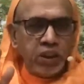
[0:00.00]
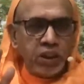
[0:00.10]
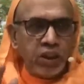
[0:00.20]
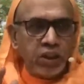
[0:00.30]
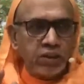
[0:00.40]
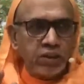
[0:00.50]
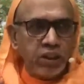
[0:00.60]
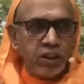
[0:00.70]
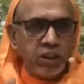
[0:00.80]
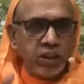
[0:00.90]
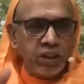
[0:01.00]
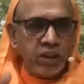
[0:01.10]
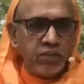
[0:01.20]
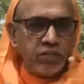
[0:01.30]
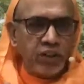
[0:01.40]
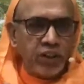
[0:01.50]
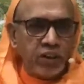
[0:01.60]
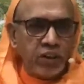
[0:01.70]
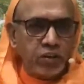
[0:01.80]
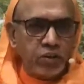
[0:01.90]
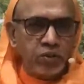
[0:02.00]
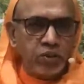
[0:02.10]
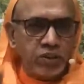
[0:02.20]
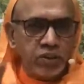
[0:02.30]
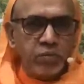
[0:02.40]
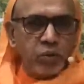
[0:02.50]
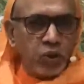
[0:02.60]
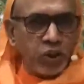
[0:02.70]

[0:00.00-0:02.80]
generously indifferent towards the